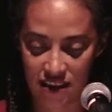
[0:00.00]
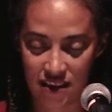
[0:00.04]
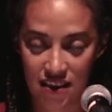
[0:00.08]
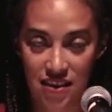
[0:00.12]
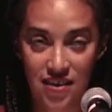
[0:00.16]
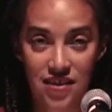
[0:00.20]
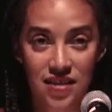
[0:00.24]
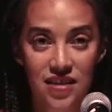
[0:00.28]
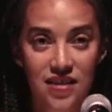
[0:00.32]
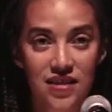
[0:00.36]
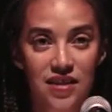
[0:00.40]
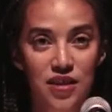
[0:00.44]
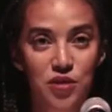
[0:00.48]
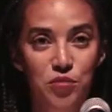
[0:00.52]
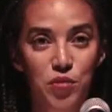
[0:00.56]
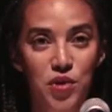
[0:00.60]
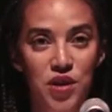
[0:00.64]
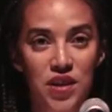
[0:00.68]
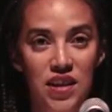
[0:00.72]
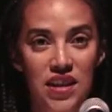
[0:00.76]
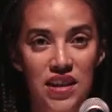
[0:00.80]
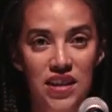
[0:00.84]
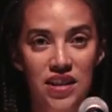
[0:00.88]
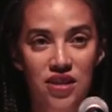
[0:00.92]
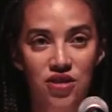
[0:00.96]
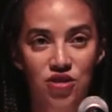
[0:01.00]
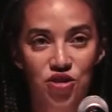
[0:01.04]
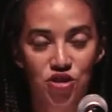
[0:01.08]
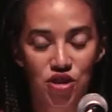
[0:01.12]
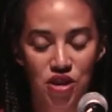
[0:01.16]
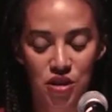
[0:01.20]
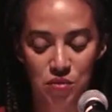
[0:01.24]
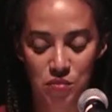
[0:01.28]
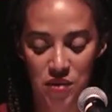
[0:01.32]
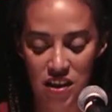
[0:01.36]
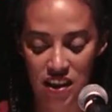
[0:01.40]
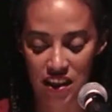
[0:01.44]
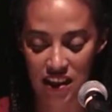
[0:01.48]
This is in Berlin,
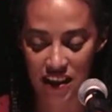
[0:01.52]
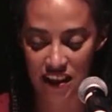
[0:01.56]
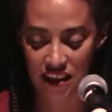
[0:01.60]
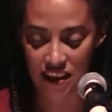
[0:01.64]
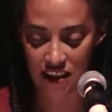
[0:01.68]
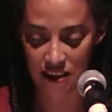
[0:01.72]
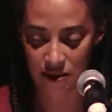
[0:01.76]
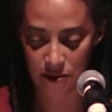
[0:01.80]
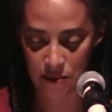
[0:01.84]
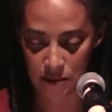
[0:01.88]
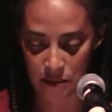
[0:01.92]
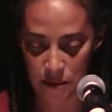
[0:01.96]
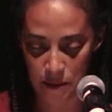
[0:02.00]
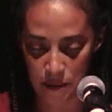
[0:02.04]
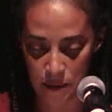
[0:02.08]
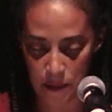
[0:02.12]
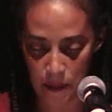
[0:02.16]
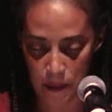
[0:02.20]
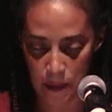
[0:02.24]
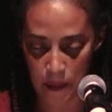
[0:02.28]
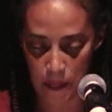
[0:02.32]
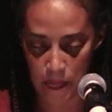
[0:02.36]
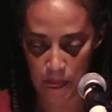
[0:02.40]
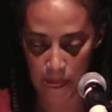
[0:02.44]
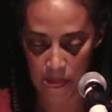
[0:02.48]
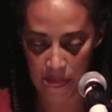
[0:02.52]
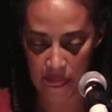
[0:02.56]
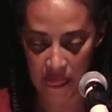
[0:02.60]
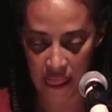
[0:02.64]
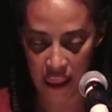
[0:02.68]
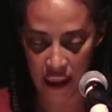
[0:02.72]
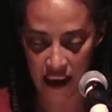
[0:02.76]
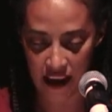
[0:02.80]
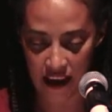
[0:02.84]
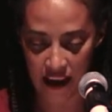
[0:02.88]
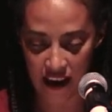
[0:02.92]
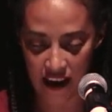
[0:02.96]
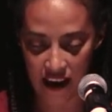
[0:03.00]
Germany.
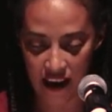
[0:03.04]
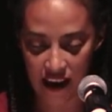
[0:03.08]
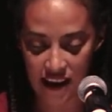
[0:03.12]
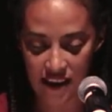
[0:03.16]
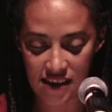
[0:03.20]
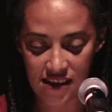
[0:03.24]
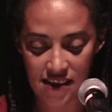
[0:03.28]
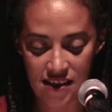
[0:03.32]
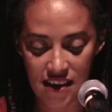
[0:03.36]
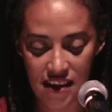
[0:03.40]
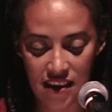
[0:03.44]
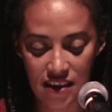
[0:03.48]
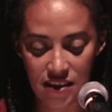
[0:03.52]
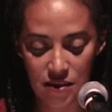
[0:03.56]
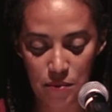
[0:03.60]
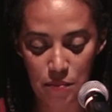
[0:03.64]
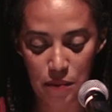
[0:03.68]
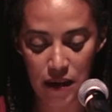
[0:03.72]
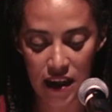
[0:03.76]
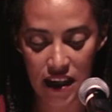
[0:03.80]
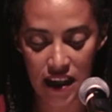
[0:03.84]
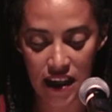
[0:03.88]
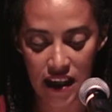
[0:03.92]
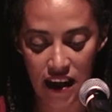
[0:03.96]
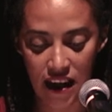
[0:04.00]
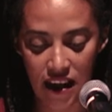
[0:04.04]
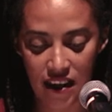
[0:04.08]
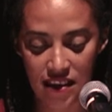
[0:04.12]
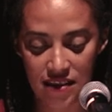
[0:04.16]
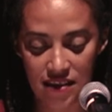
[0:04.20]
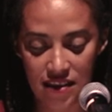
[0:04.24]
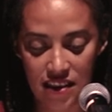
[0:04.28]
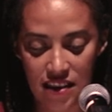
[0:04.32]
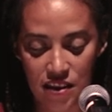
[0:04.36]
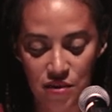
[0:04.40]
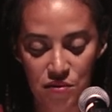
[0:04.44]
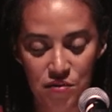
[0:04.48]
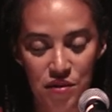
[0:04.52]
I start by
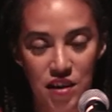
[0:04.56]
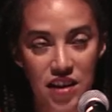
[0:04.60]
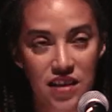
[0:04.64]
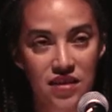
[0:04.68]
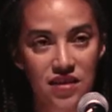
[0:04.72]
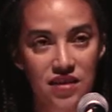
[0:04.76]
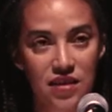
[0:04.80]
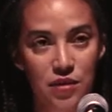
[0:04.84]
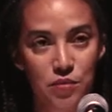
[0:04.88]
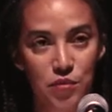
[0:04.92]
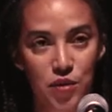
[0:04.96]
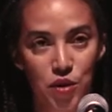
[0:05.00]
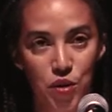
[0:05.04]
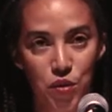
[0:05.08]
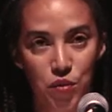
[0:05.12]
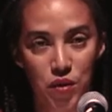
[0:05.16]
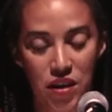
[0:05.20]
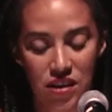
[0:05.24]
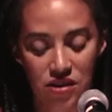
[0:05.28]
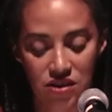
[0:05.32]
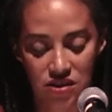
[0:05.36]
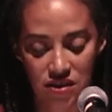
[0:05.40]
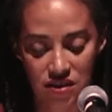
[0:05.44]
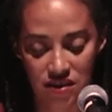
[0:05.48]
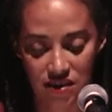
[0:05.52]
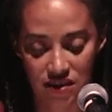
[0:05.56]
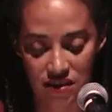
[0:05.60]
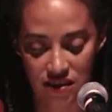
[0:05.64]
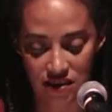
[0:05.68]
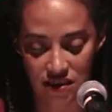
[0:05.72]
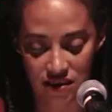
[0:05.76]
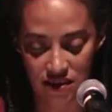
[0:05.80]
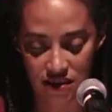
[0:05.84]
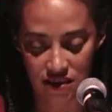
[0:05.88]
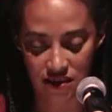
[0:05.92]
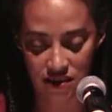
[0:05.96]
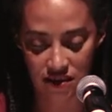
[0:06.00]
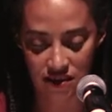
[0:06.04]
asking very simple
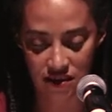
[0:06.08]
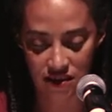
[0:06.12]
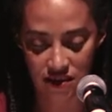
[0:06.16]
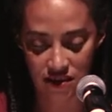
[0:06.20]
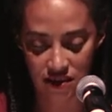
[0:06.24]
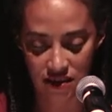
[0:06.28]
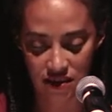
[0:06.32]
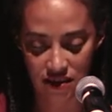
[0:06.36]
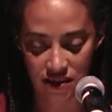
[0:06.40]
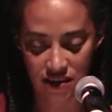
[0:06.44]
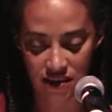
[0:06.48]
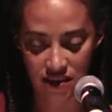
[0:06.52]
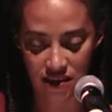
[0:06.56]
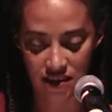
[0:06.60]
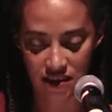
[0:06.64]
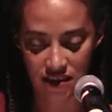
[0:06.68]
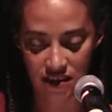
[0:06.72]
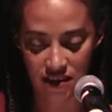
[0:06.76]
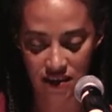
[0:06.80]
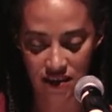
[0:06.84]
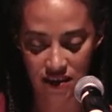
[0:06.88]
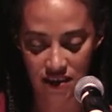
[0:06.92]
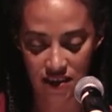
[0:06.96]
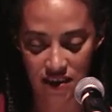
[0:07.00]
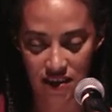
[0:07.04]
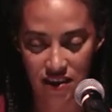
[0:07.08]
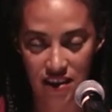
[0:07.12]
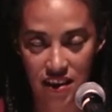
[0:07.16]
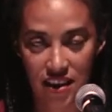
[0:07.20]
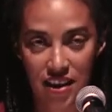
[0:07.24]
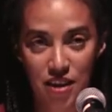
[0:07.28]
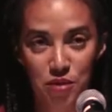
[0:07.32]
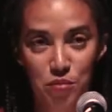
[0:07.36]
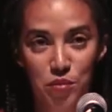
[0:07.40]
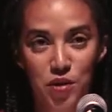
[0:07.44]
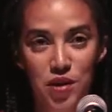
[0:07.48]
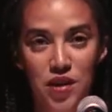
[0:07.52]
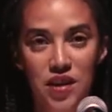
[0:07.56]
questions.
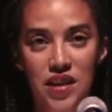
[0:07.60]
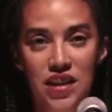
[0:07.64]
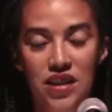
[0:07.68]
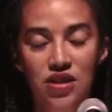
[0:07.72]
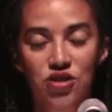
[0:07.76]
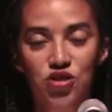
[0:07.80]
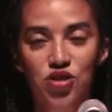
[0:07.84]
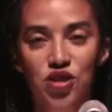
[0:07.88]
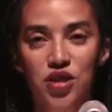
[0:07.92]
In Berlin,